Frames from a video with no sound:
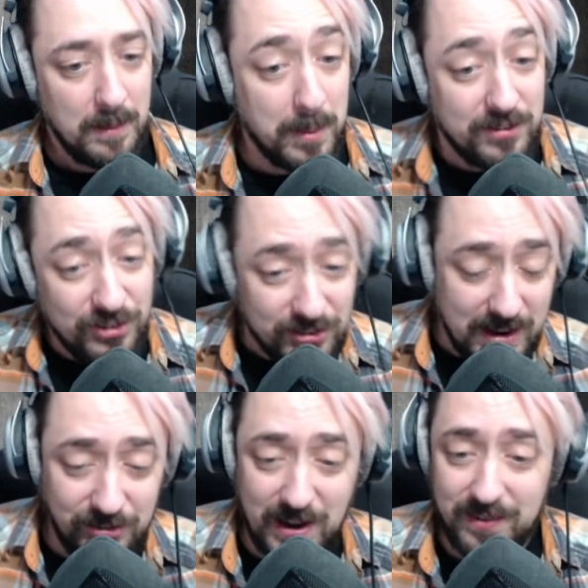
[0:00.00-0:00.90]
But if she's
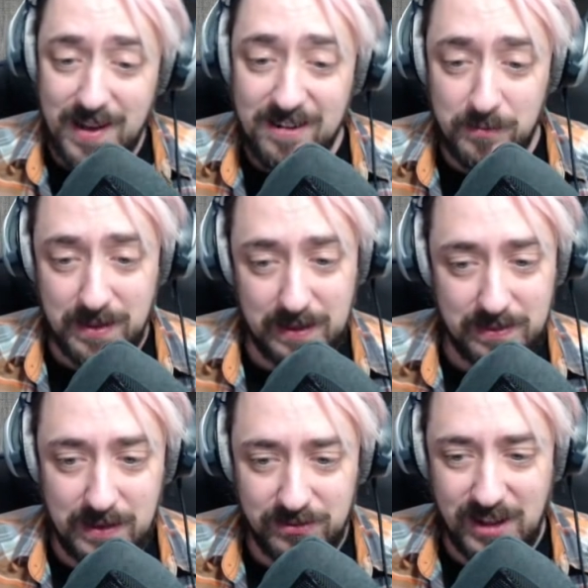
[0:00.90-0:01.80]
gonna chase after me like
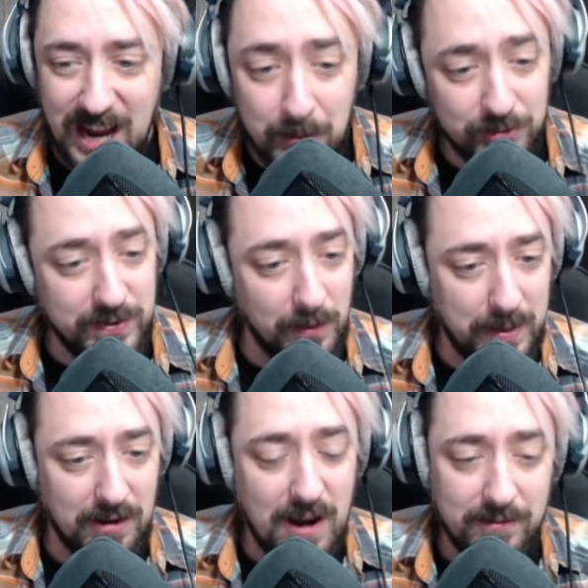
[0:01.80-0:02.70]
this, I almost feel
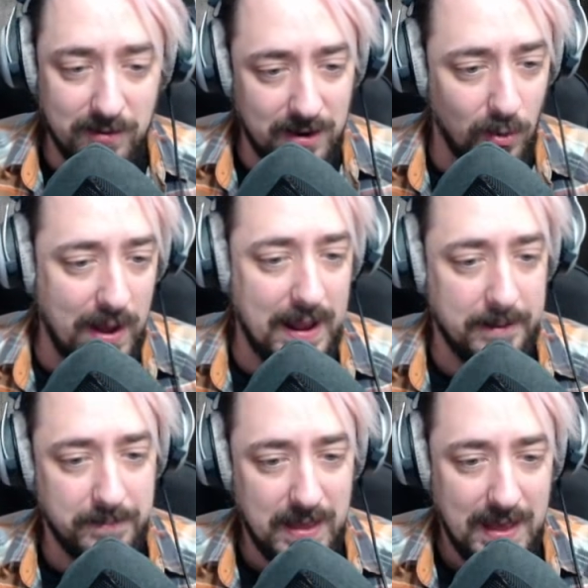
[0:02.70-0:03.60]
better off running away.
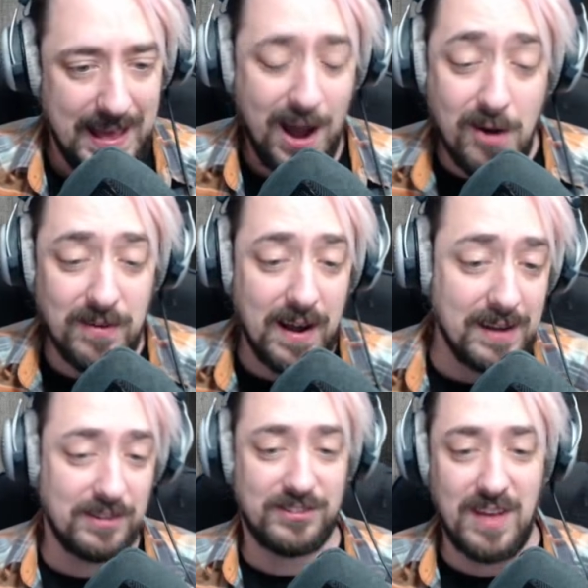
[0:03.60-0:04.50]
However, I
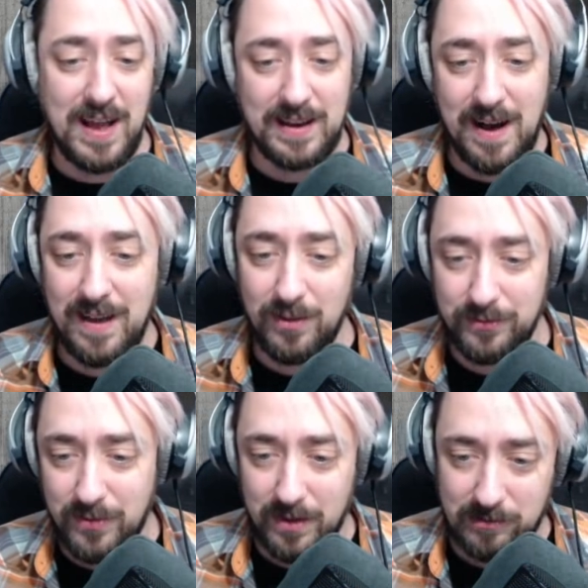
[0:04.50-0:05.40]
just sigh and idle in
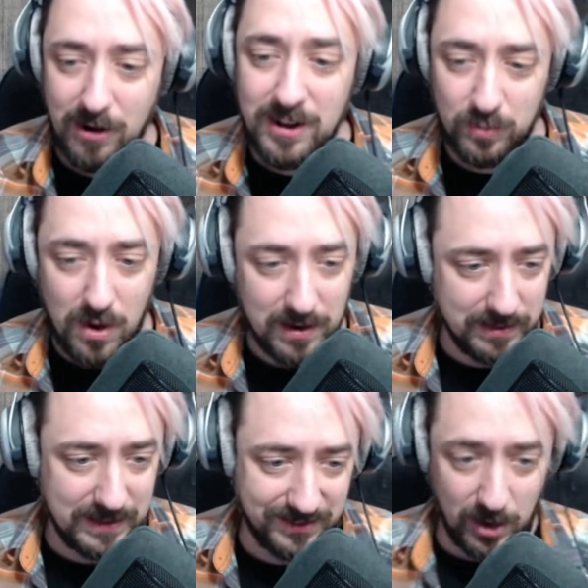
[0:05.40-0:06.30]
front of the crosswalk and
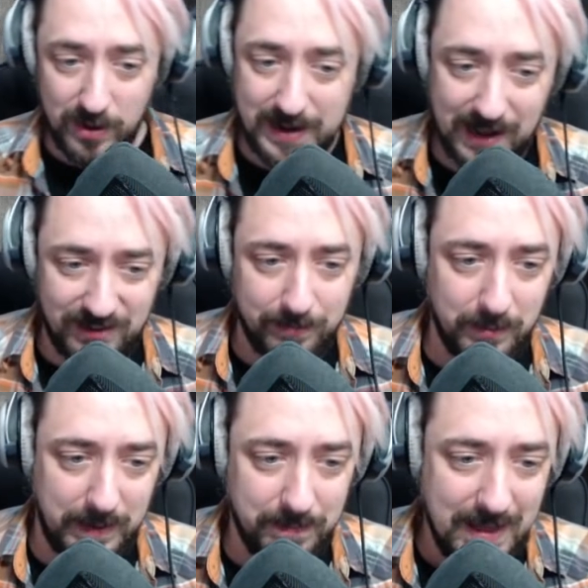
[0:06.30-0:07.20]
let Sayori catch up to
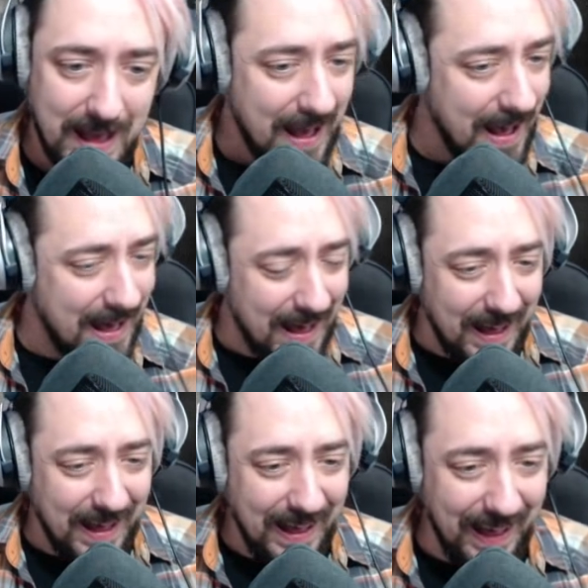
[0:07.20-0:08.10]
me.
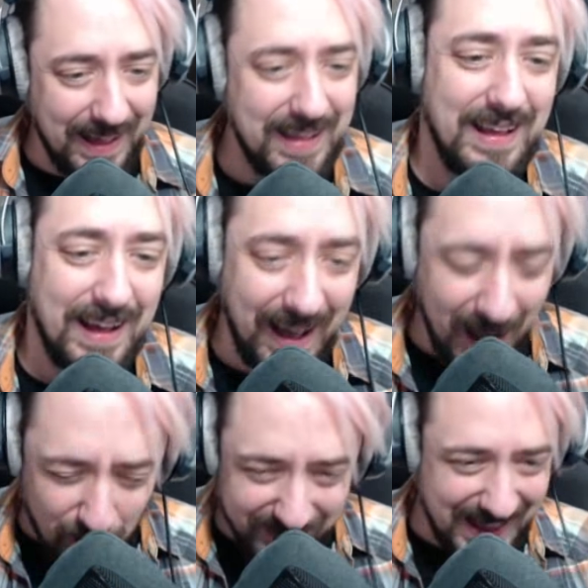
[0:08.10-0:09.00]
Ha ha!
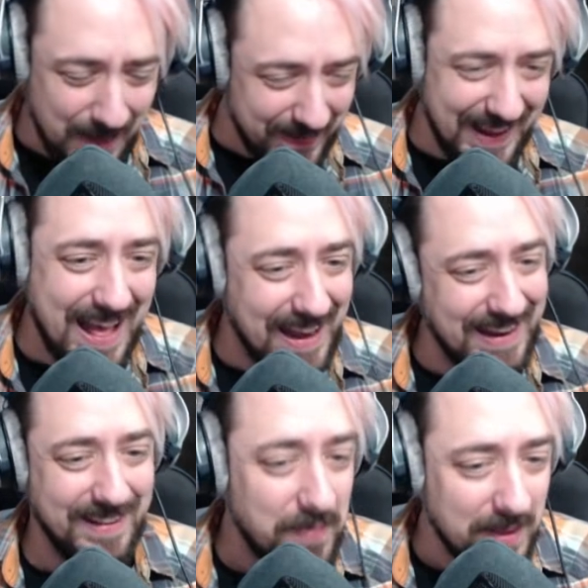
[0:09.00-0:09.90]
I overslept again!
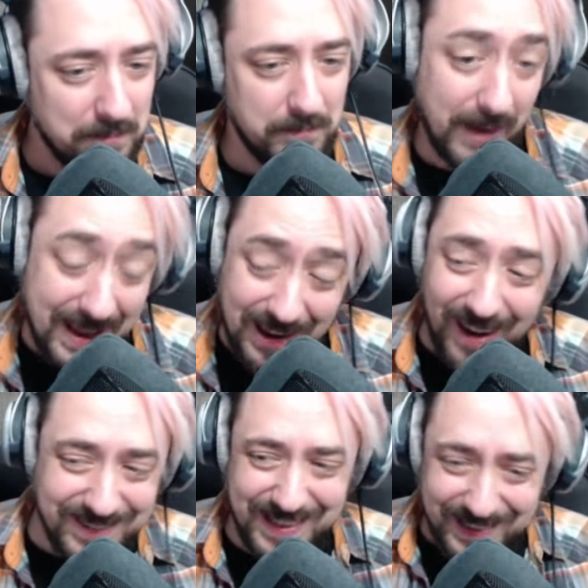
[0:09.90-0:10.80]
But I
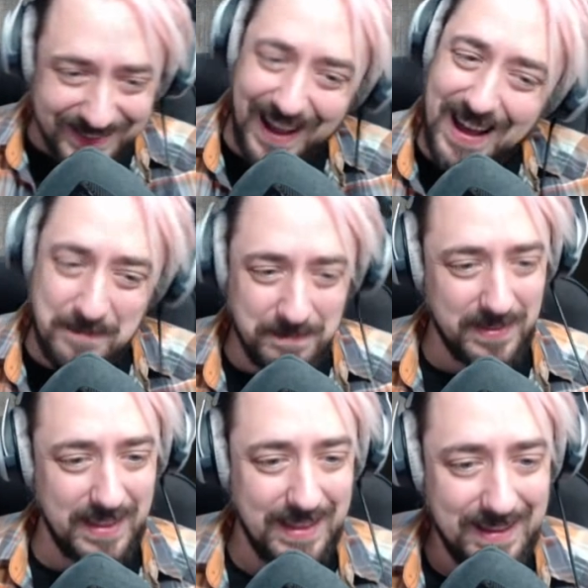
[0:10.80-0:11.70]
caught you this time!
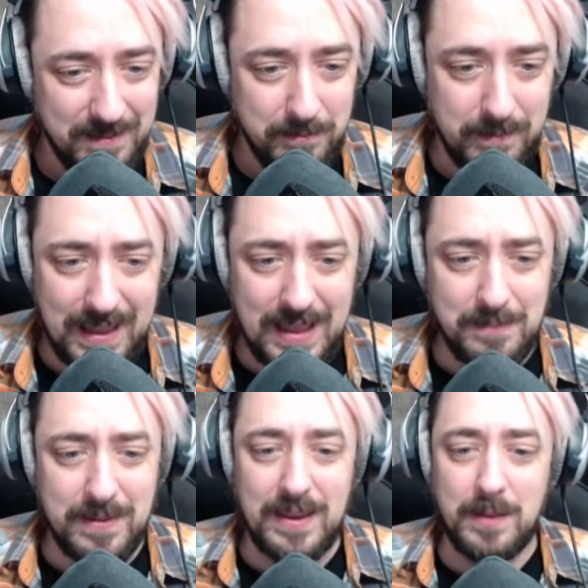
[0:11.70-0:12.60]

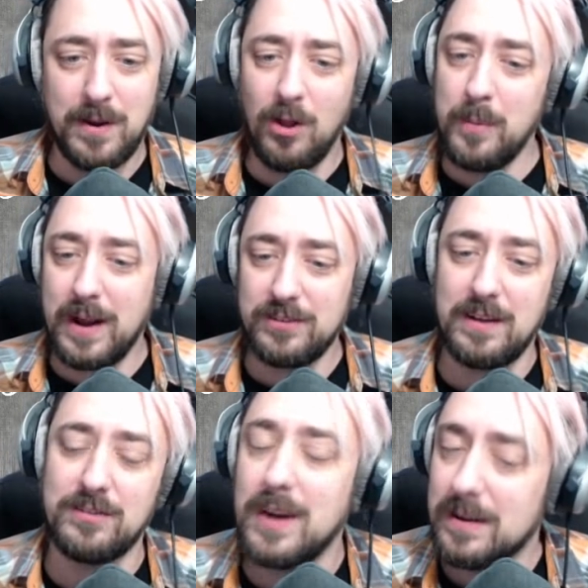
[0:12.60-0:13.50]
Maybe, but only because I
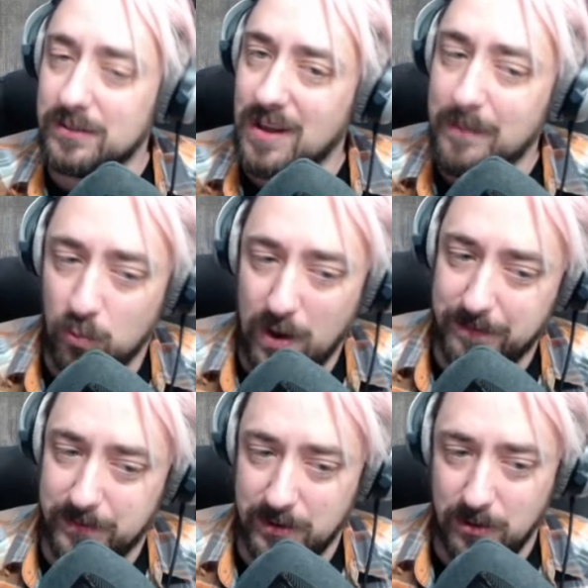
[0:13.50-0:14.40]
decided to stop and
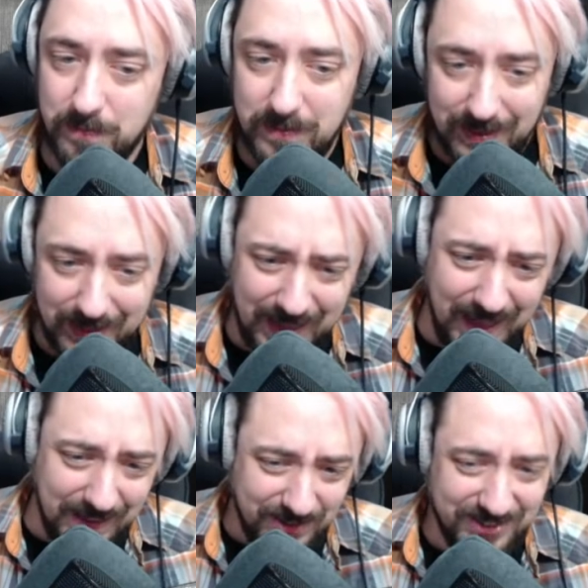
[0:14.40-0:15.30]
wait for you.
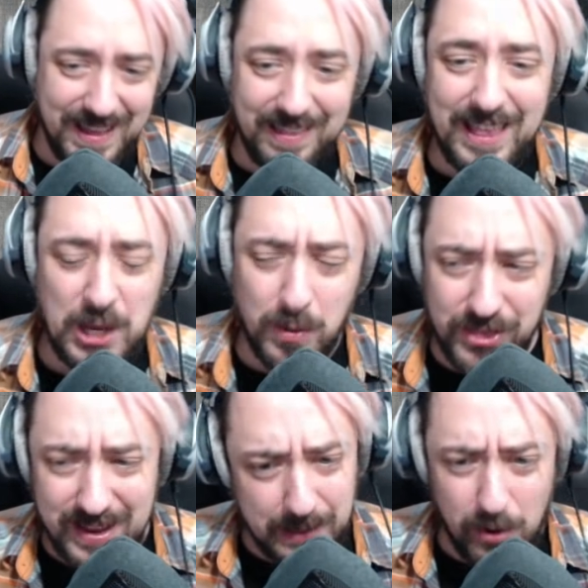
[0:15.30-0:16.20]
You say that like you were
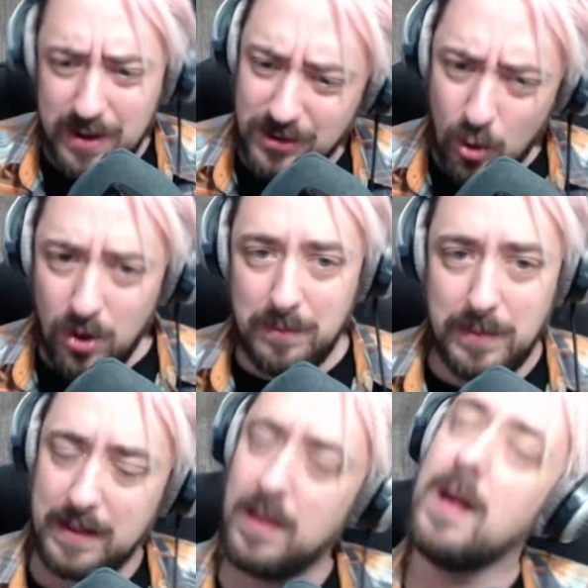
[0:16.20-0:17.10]
thinking about ignoring
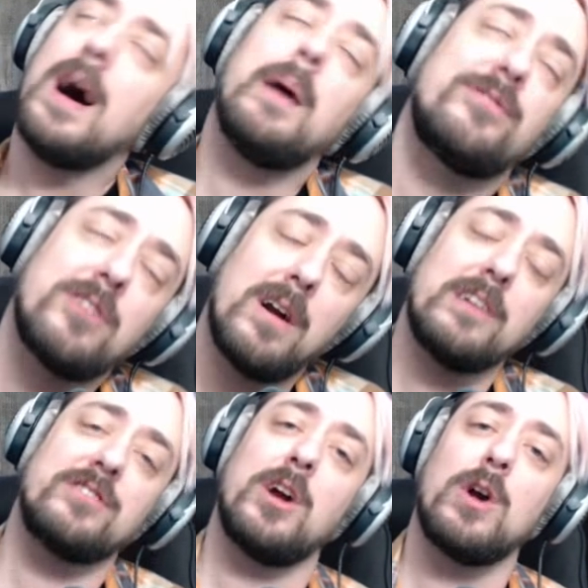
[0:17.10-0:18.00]
me. I'm sorry,
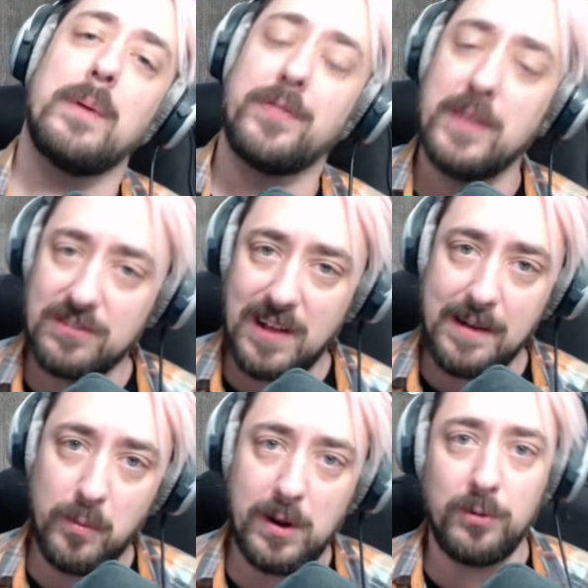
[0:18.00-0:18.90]
Sayori, but this time
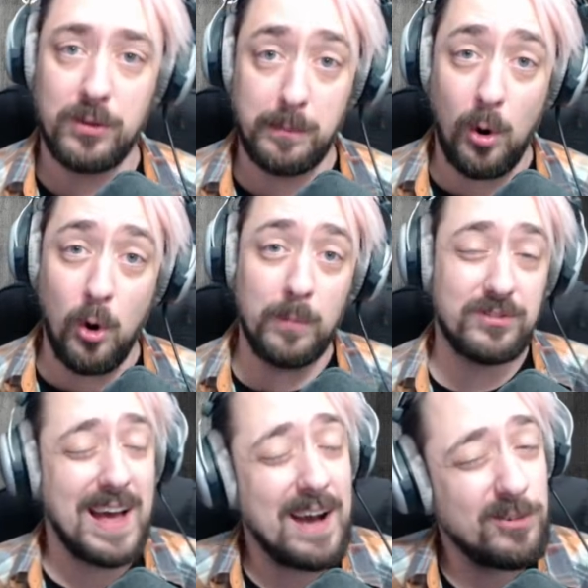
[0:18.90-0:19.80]
when we go through the poems,
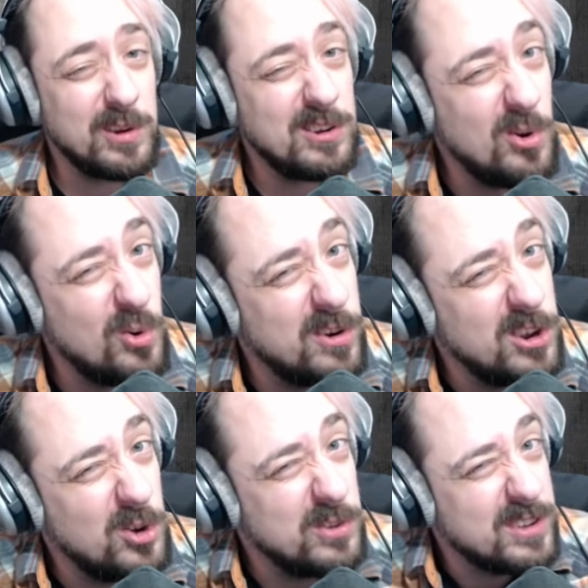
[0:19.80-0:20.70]
I have to ignore
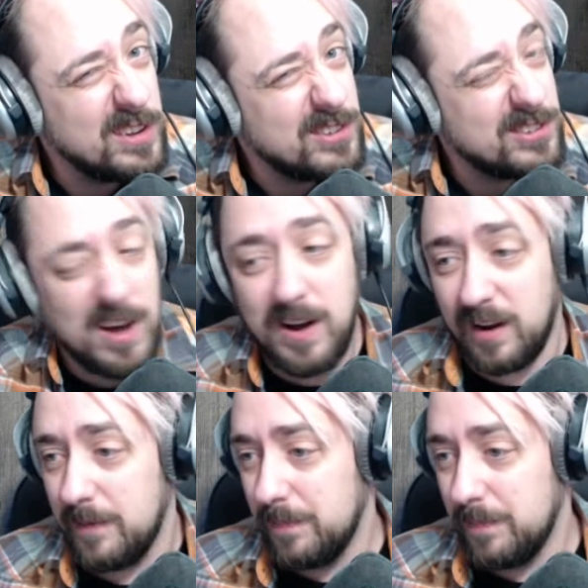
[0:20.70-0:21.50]
you. It's gonna suck.